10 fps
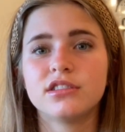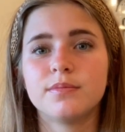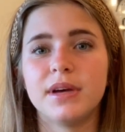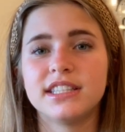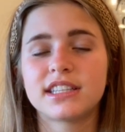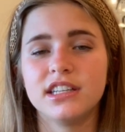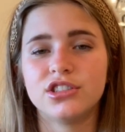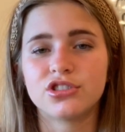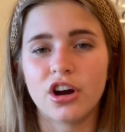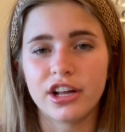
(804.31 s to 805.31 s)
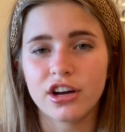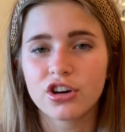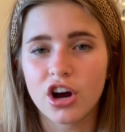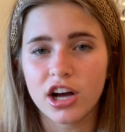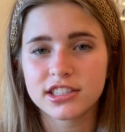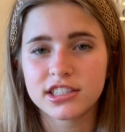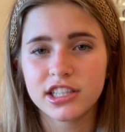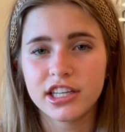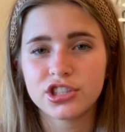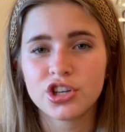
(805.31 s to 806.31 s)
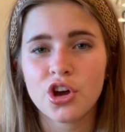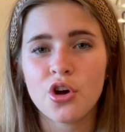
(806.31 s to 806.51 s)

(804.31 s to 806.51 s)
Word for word: basically starting a cross stitch